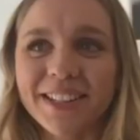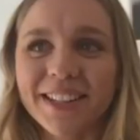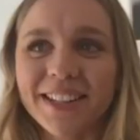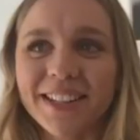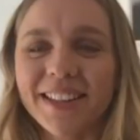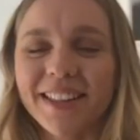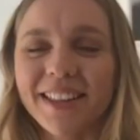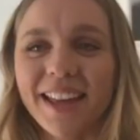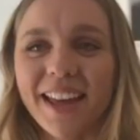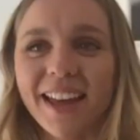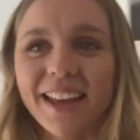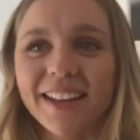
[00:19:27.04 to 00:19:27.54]

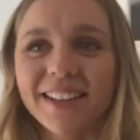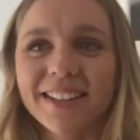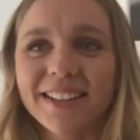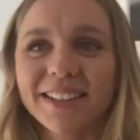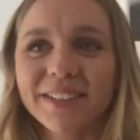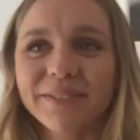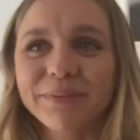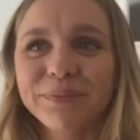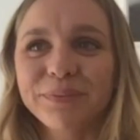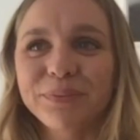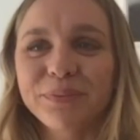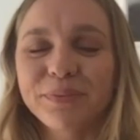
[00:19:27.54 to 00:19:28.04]
that
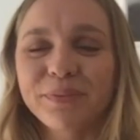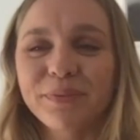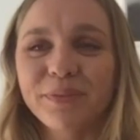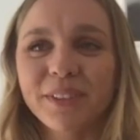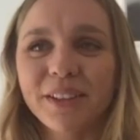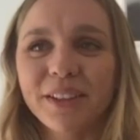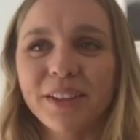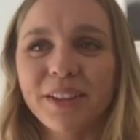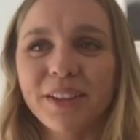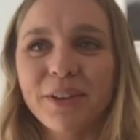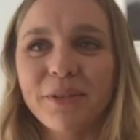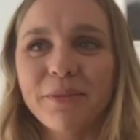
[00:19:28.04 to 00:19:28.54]

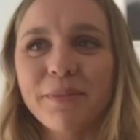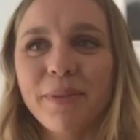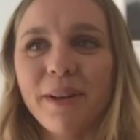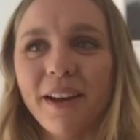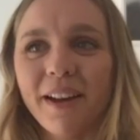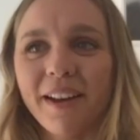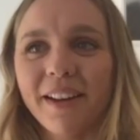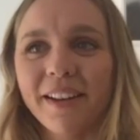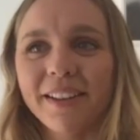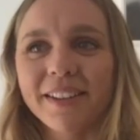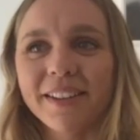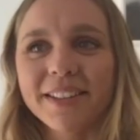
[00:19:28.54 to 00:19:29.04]

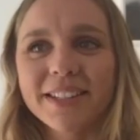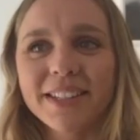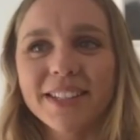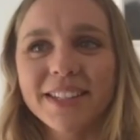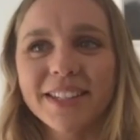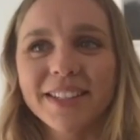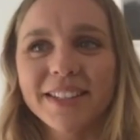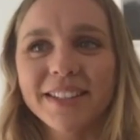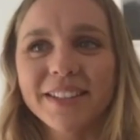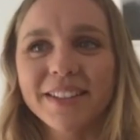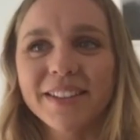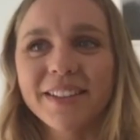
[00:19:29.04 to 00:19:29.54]
combines
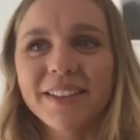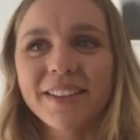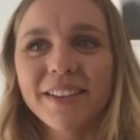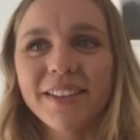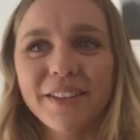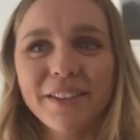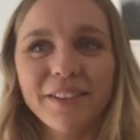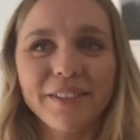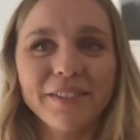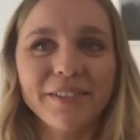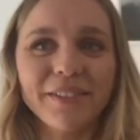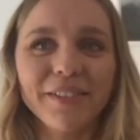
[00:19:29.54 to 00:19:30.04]

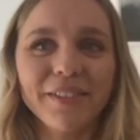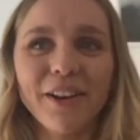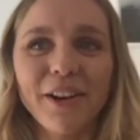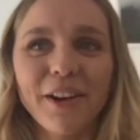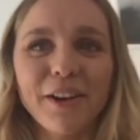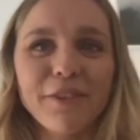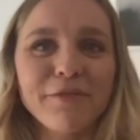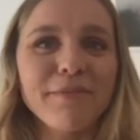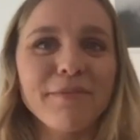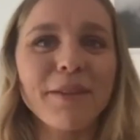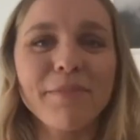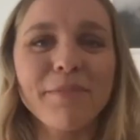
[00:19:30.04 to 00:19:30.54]
all of
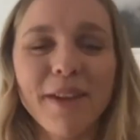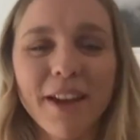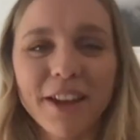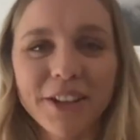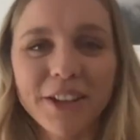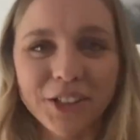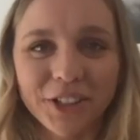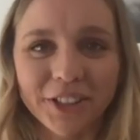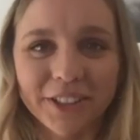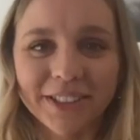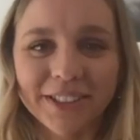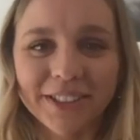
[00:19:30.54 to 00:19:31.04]
my
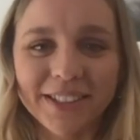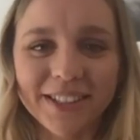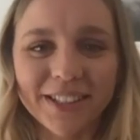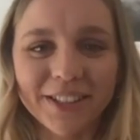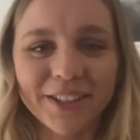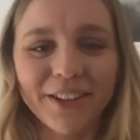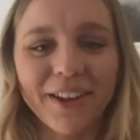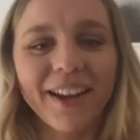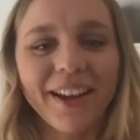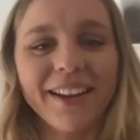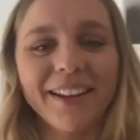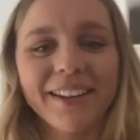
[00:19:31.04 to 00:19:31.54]
passions. So
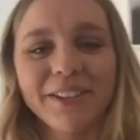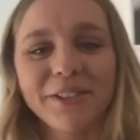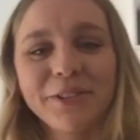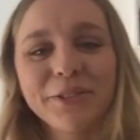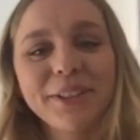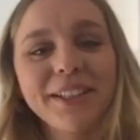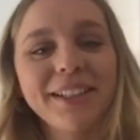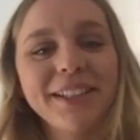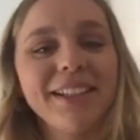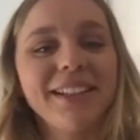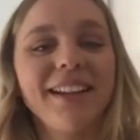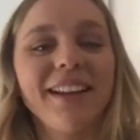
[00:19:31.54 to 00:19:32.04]
I
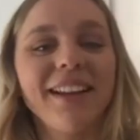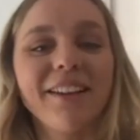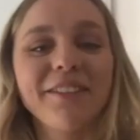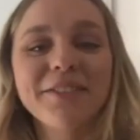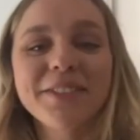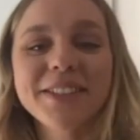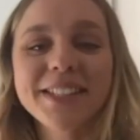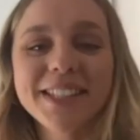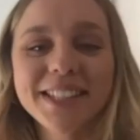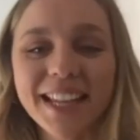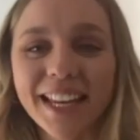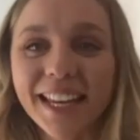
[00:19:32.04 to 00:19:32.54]
really love
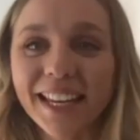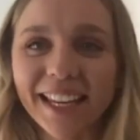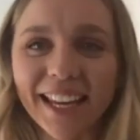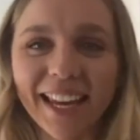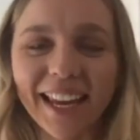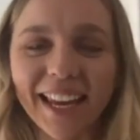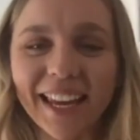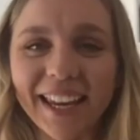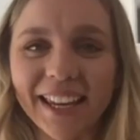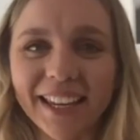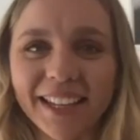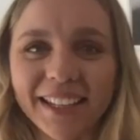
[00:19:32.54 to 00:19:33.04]

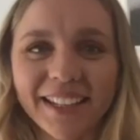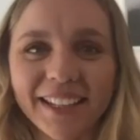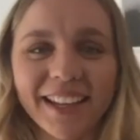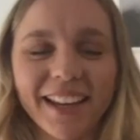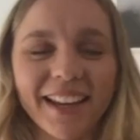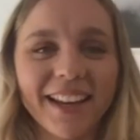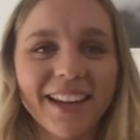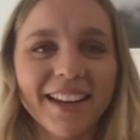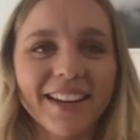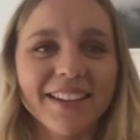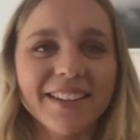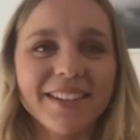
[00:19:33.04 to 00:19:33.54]
singing
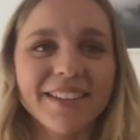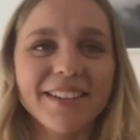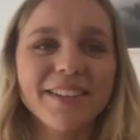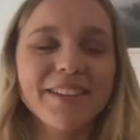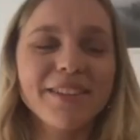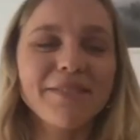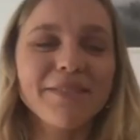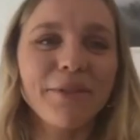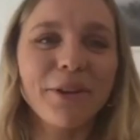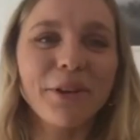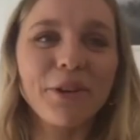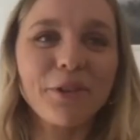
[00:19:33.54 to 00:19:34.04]
and
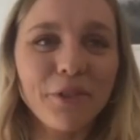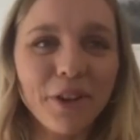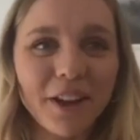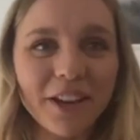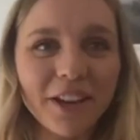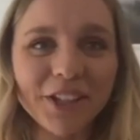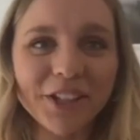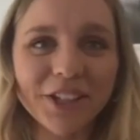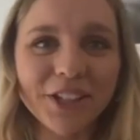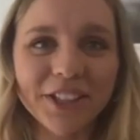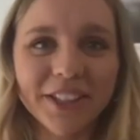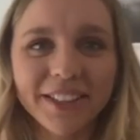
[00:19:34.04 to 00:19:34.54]

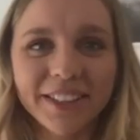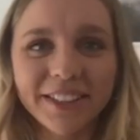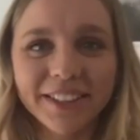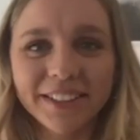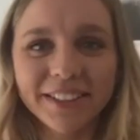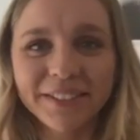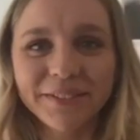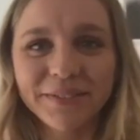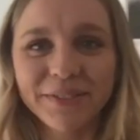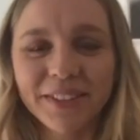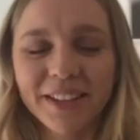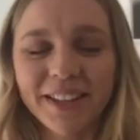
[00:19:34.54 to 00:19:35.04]

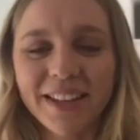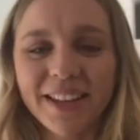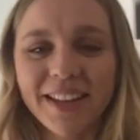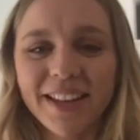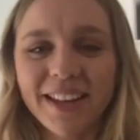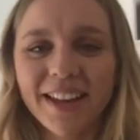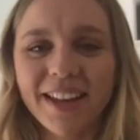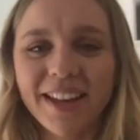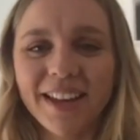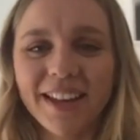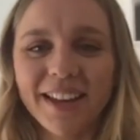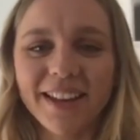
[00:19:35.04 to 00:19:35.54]
moderation
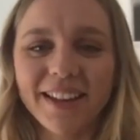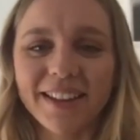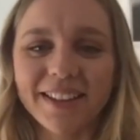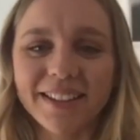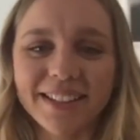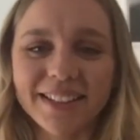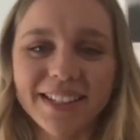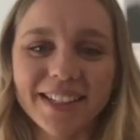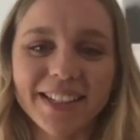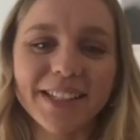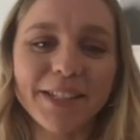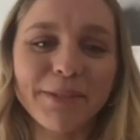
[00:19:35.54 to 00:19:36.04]

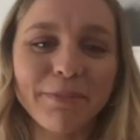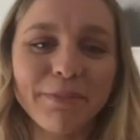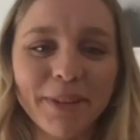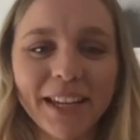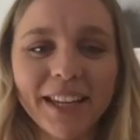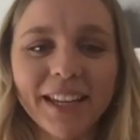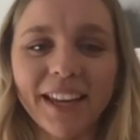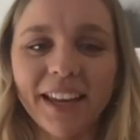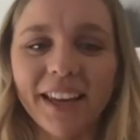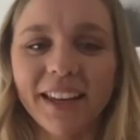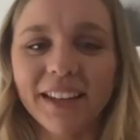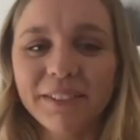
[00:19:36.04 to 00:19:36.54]
and
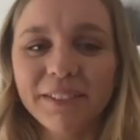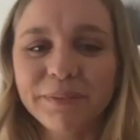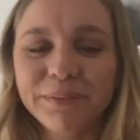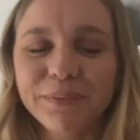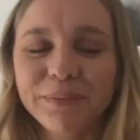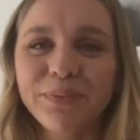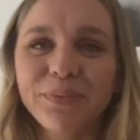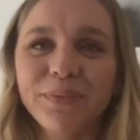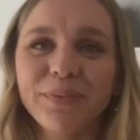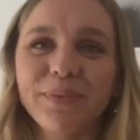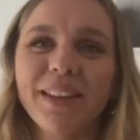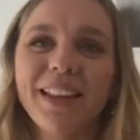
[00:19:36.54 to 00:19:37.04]
speaking.
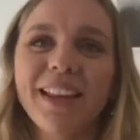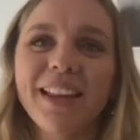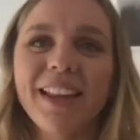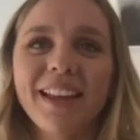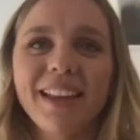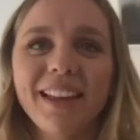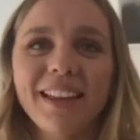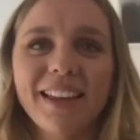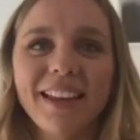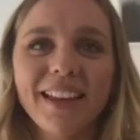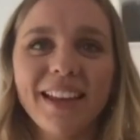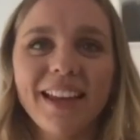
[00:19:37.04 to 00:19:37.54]

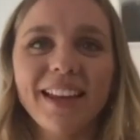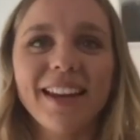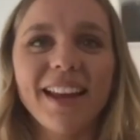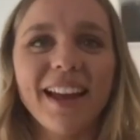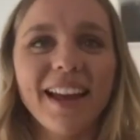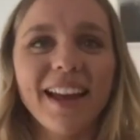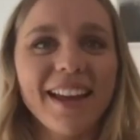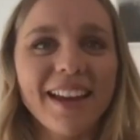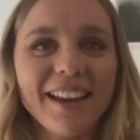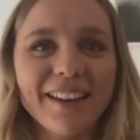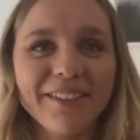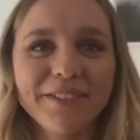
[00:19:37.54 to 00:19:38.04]
And I
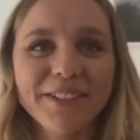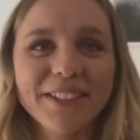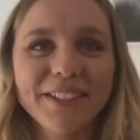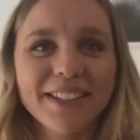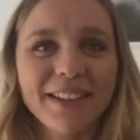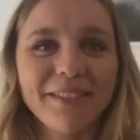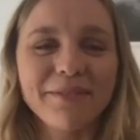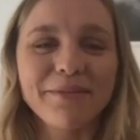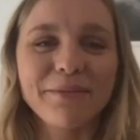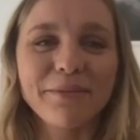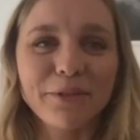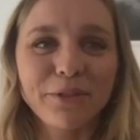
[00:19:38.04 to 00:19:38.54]
have
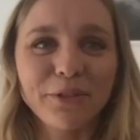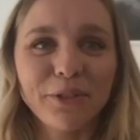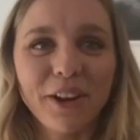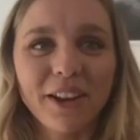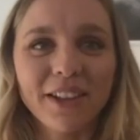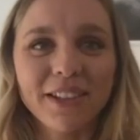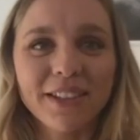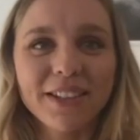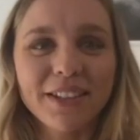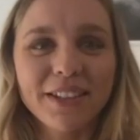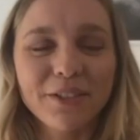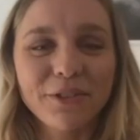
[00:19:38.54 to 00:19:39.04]
some
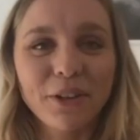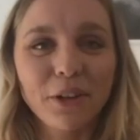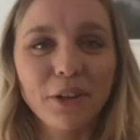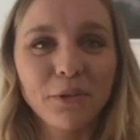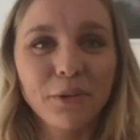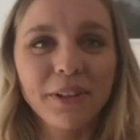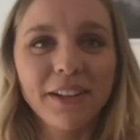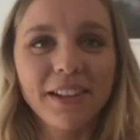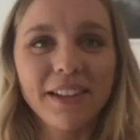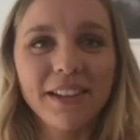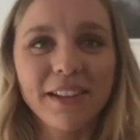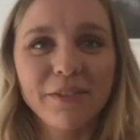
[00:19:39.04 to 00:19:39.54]
friends who are
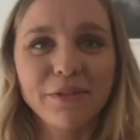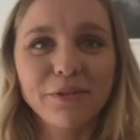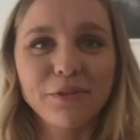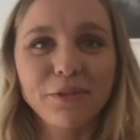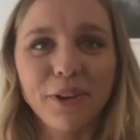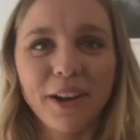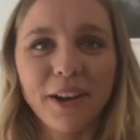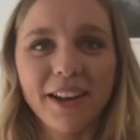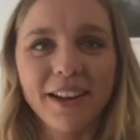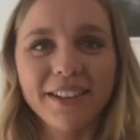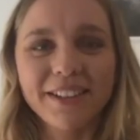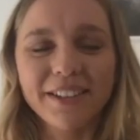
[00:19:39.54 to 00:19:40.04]
really
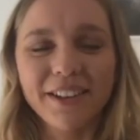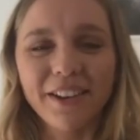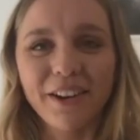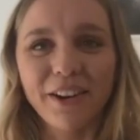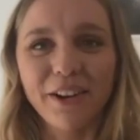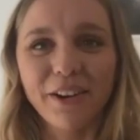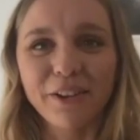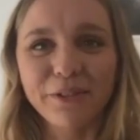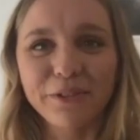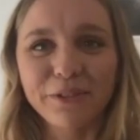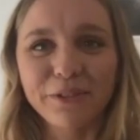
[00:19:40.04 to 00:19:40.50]
afraid of